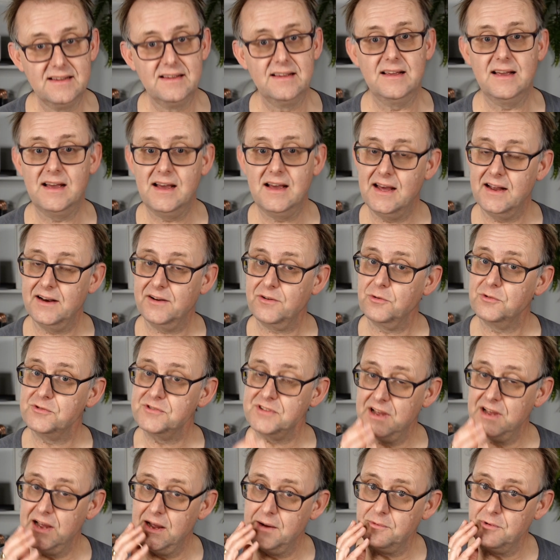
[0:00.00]
And of
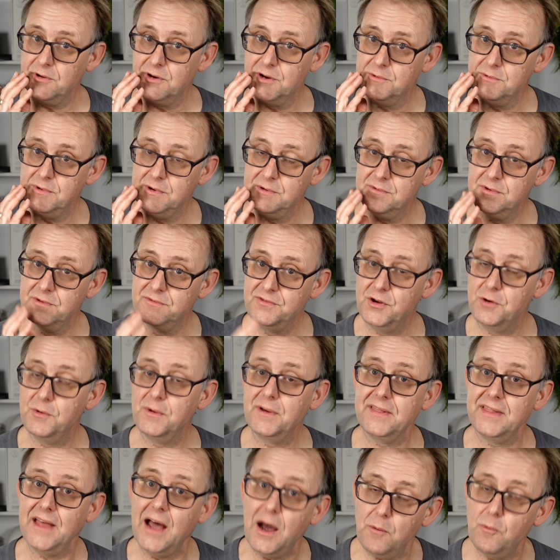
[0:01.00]
course, I'm going to be
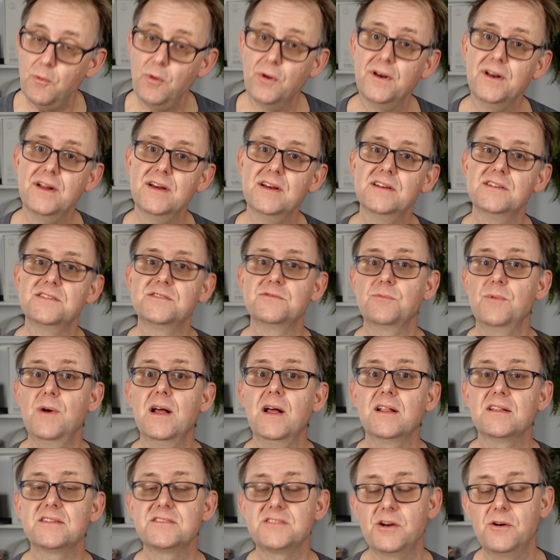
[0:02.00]
reviewing that one as
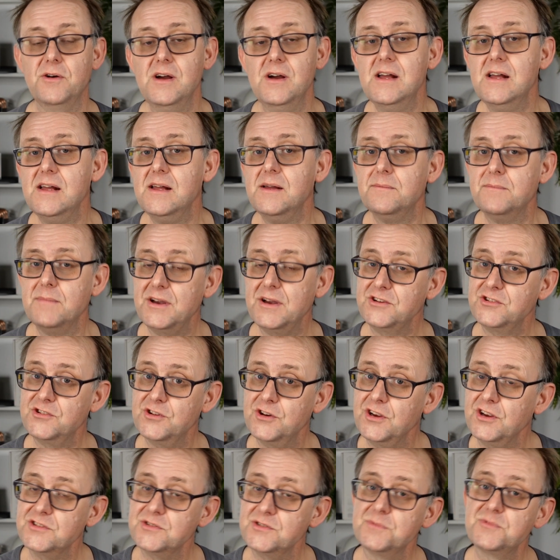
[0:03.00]
well. So make
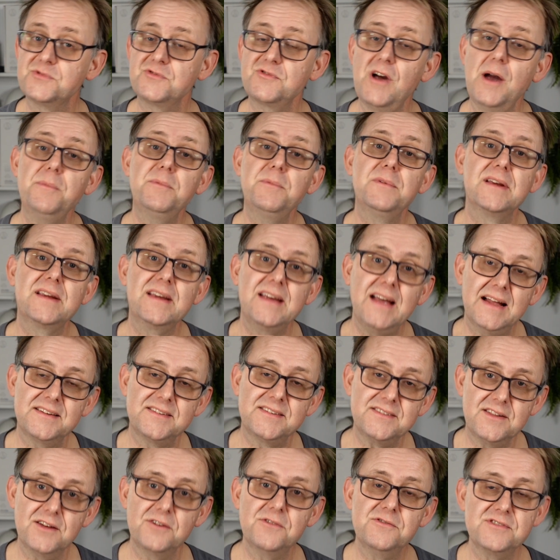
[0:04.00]
sure you subscribe to
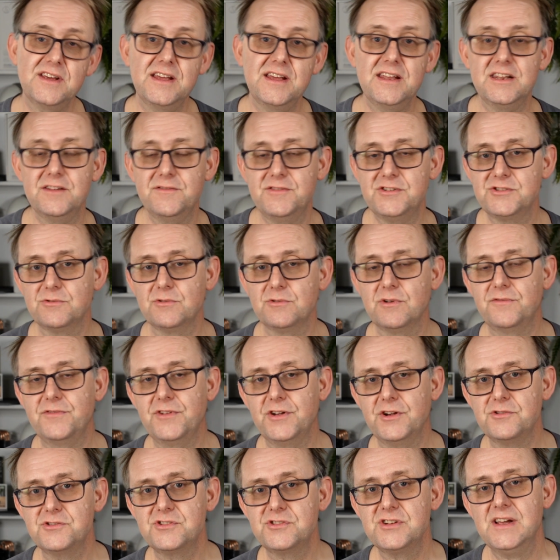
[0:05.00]
catch those individual
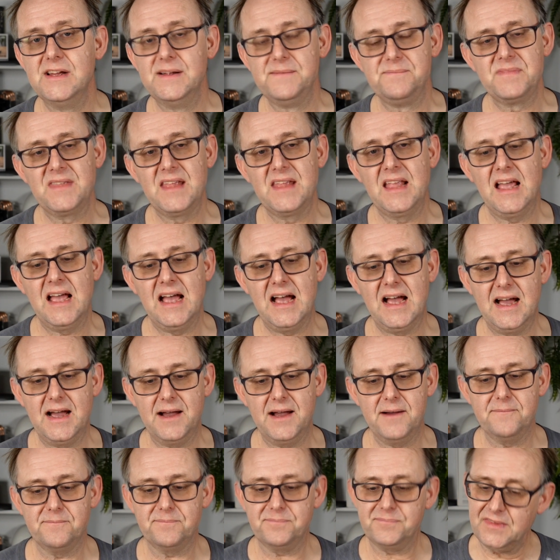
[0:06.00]
reviews.
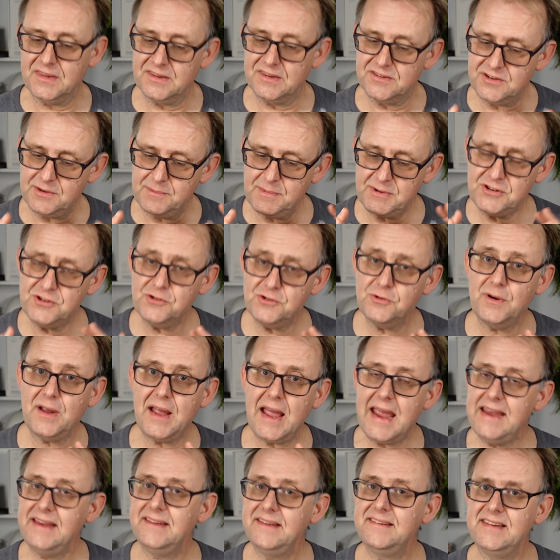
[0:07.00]
Um, so I'm actually doing
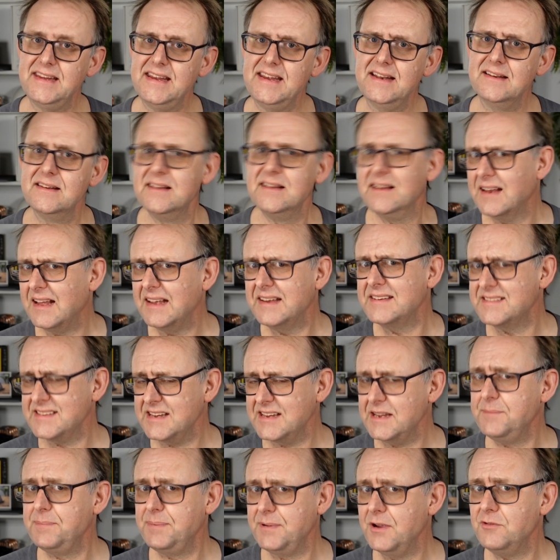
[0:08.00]
eighteen like
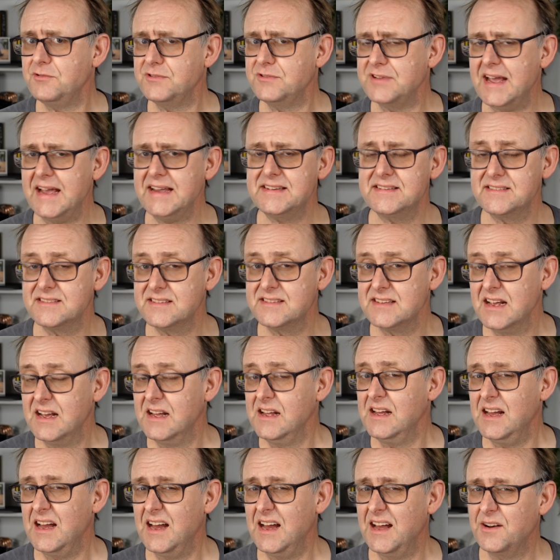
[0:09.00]
C P U tests.
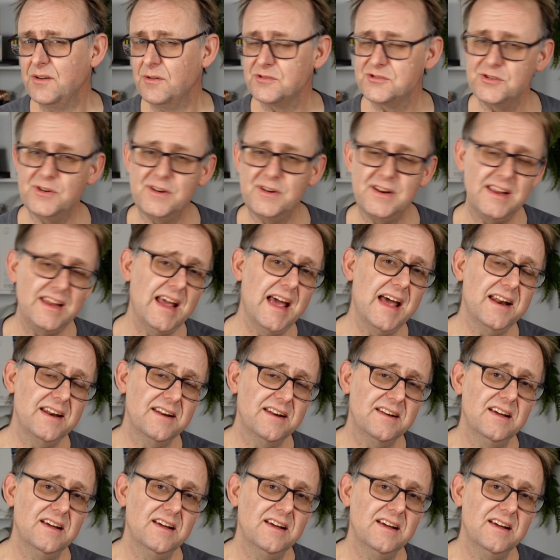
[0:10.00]
And also at the end,